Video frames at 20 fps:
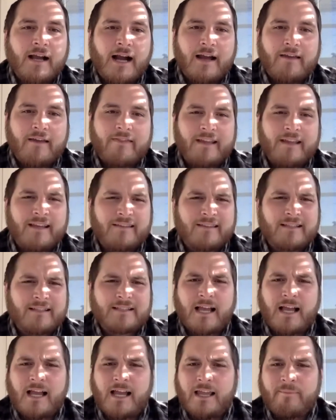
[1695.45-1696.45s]
I think at the
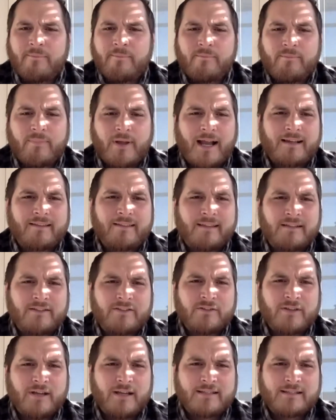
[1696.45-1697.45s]
time, back then,
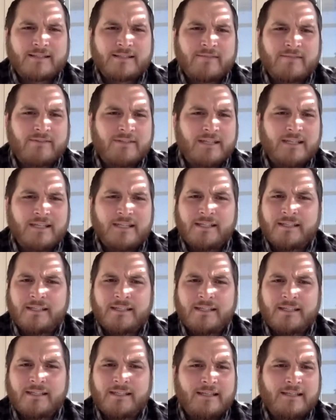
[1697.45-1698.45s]

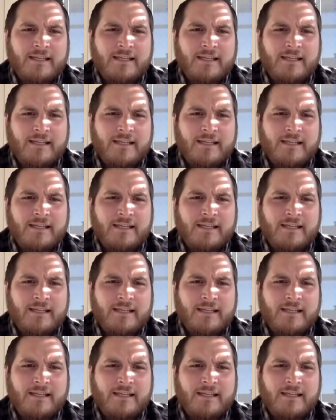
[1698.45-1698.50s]
2017-18,